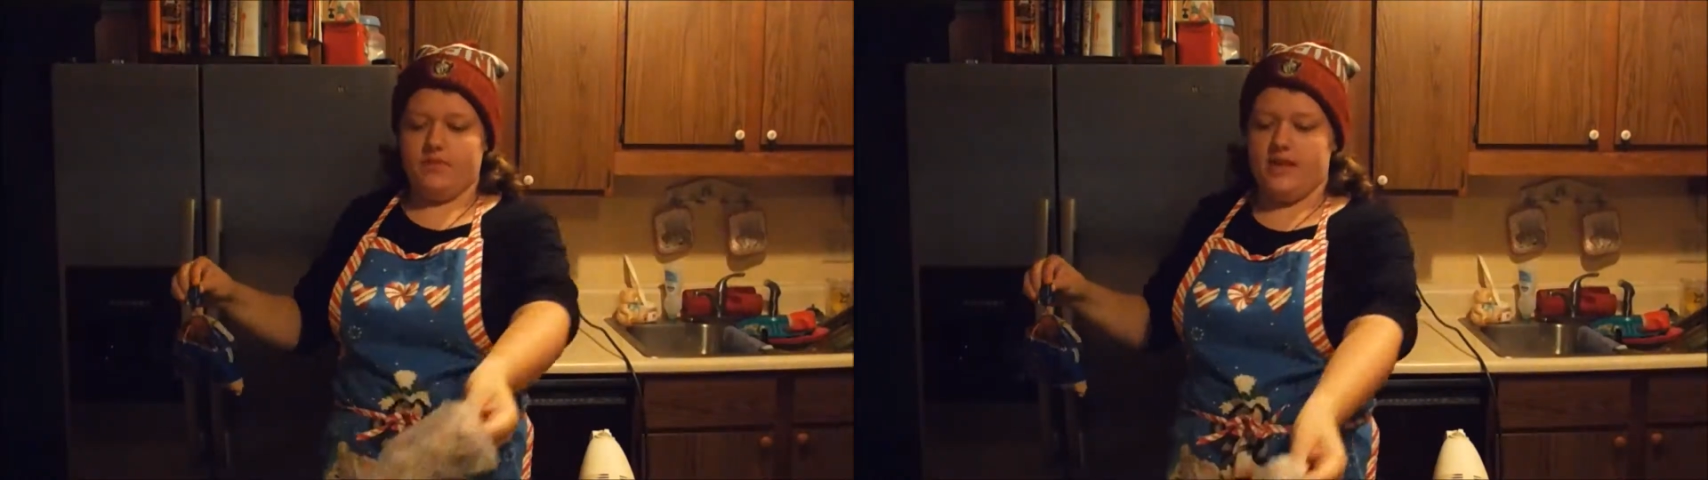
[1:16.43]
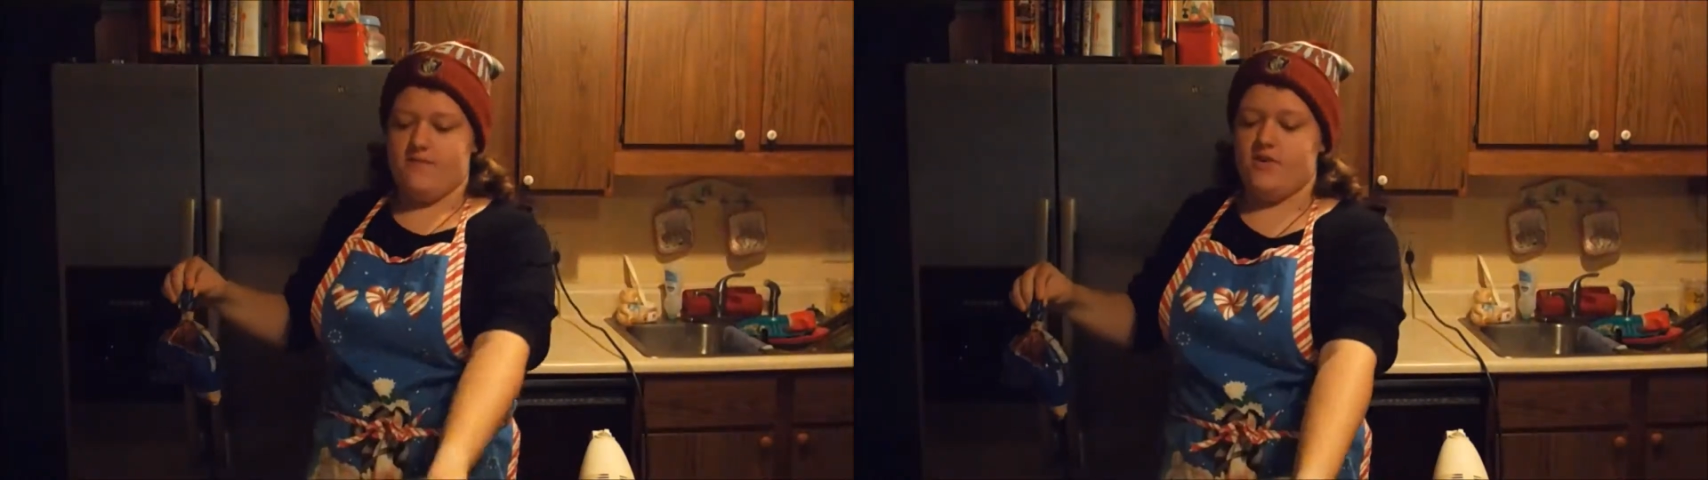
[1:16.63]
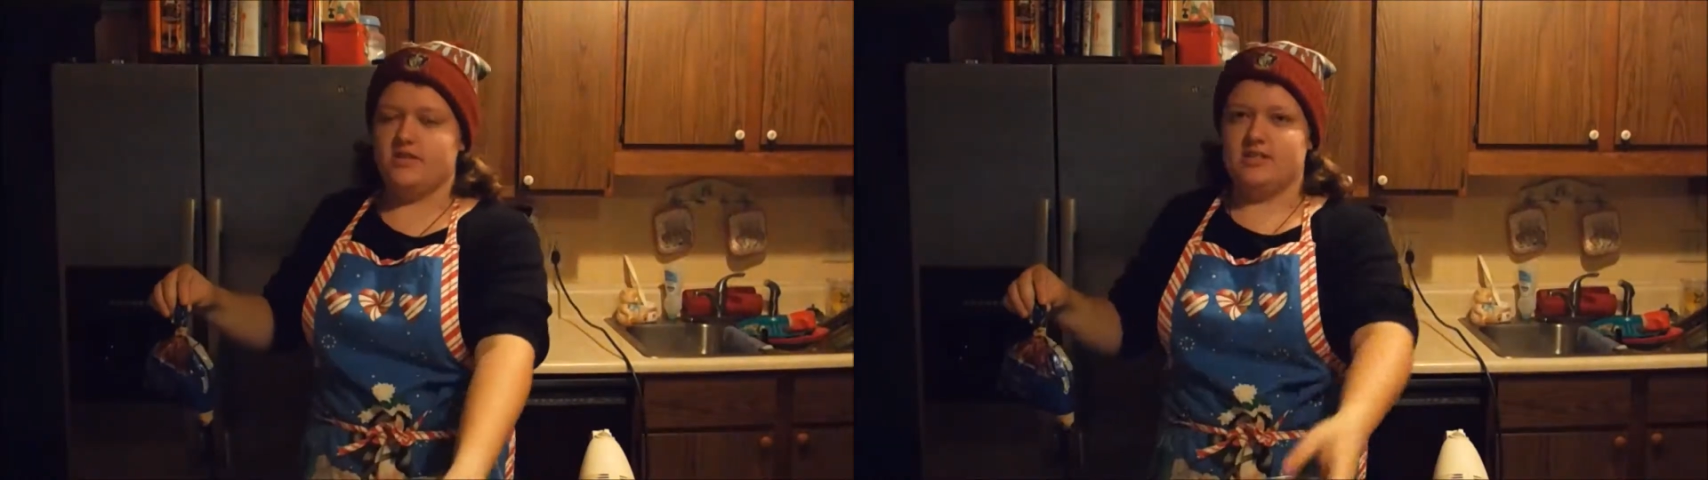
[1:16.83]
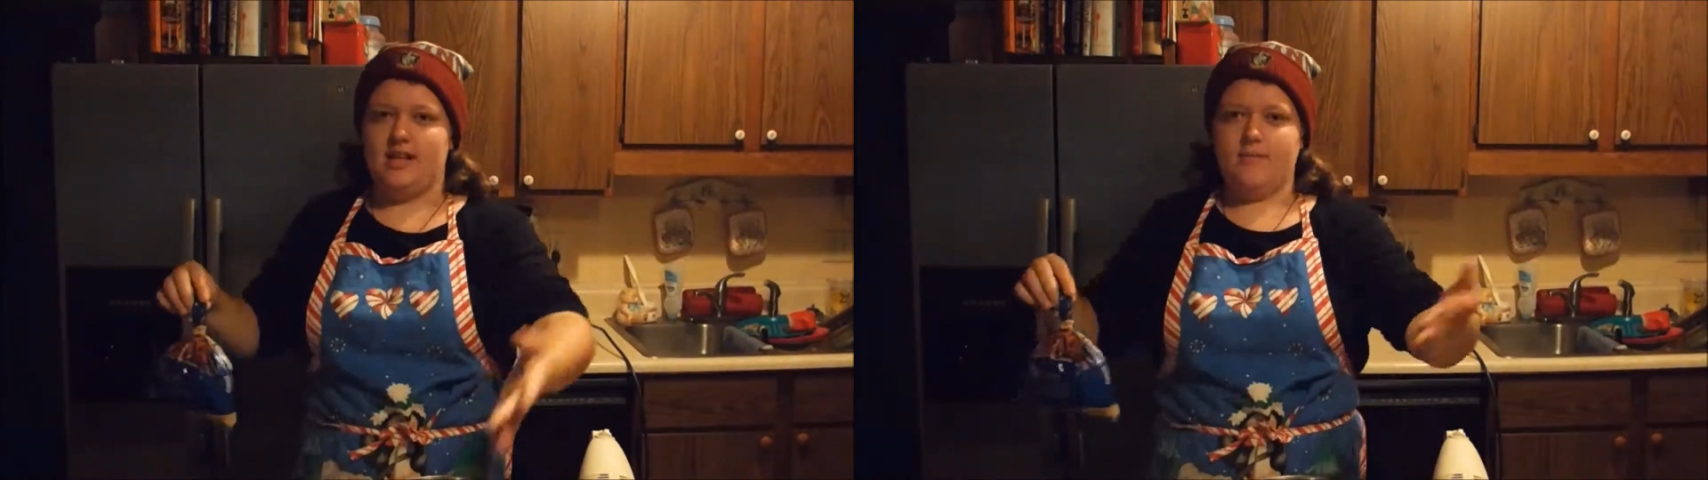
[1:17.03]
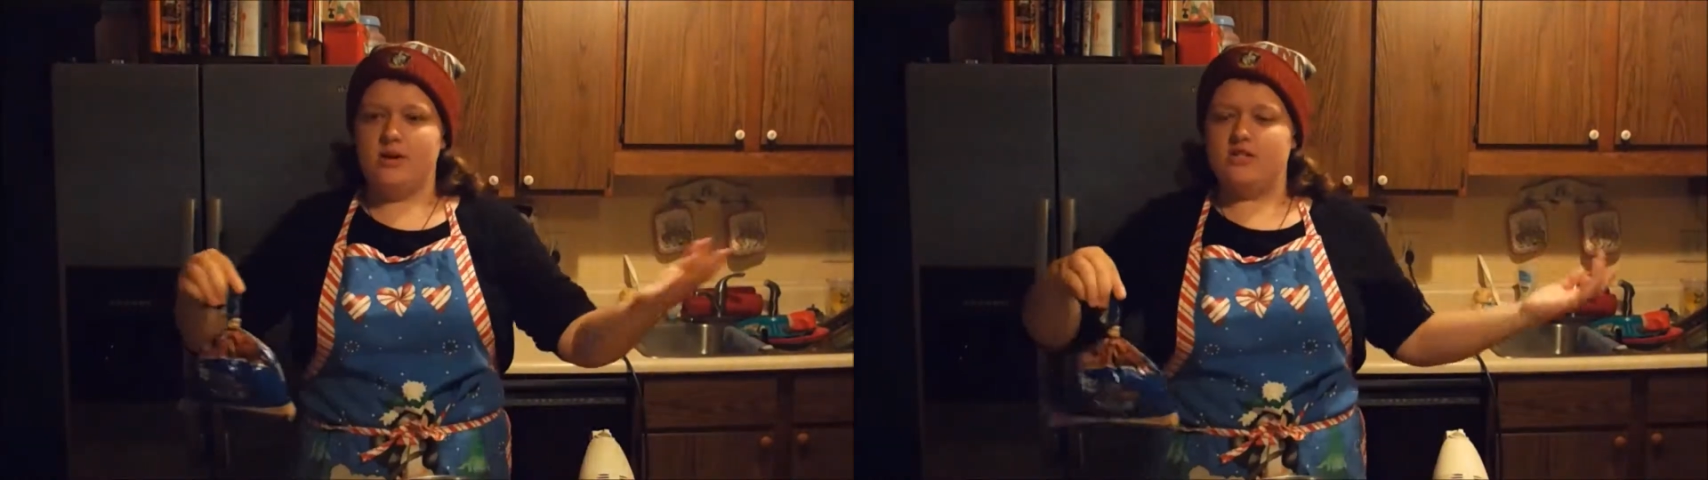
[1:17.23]
if you use the
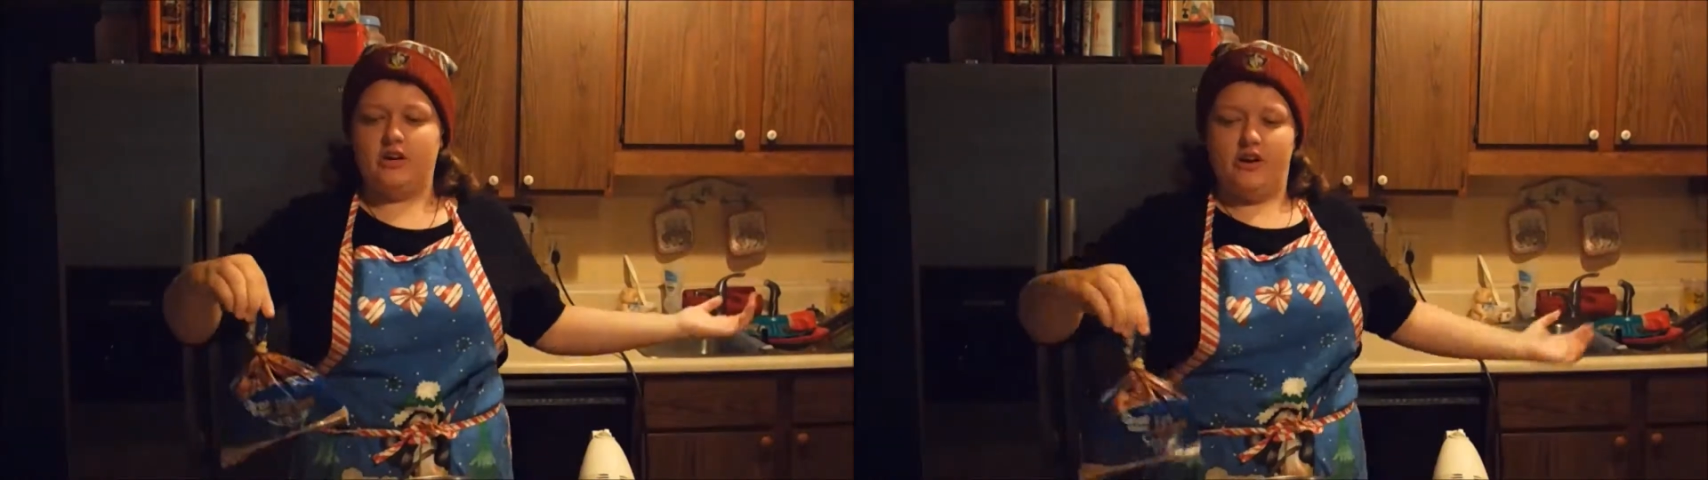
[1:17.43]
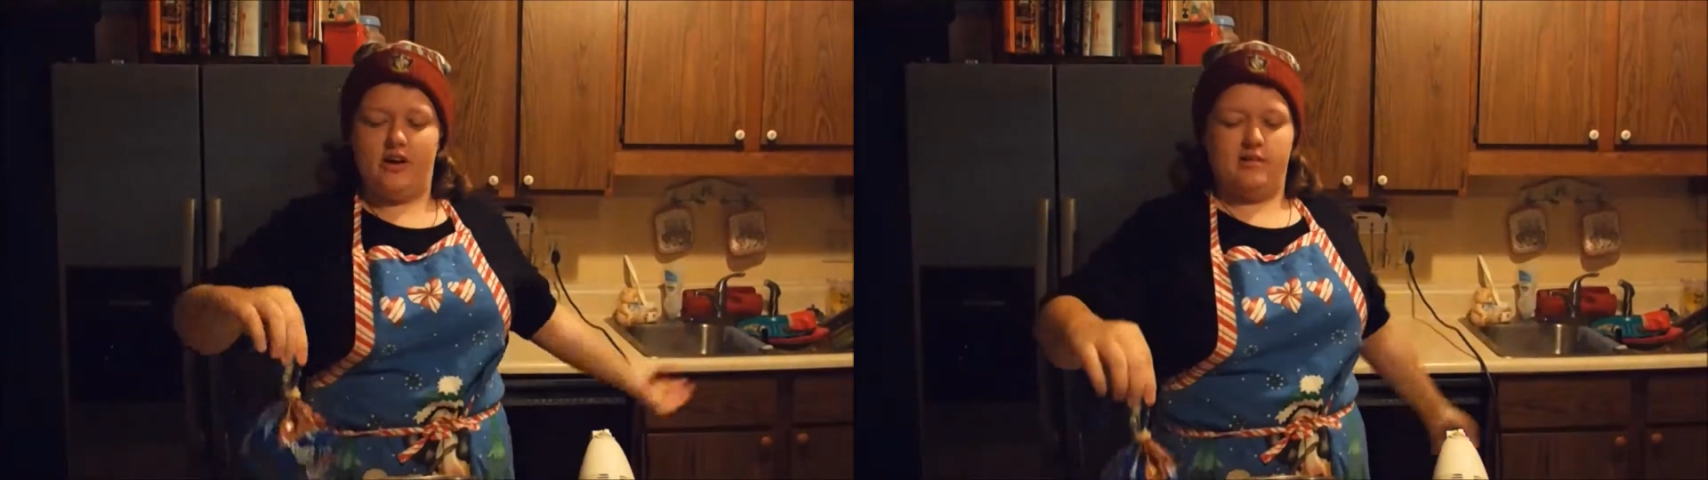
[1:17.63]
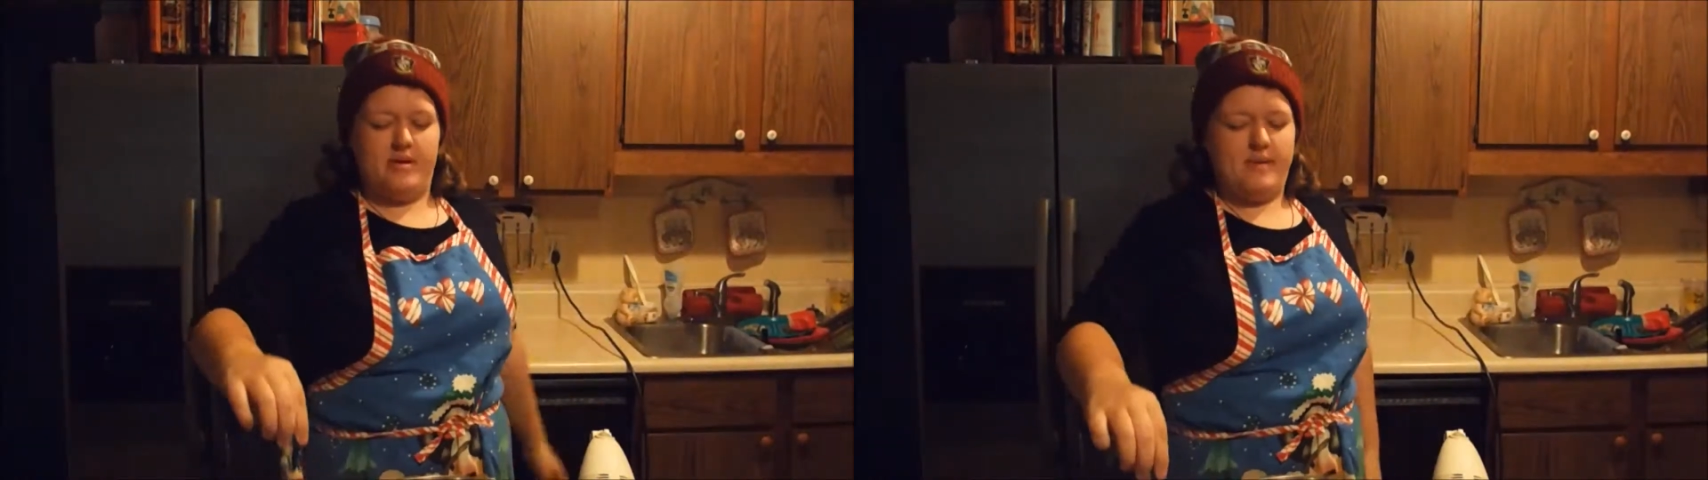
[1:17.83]
light brown sugar it'll be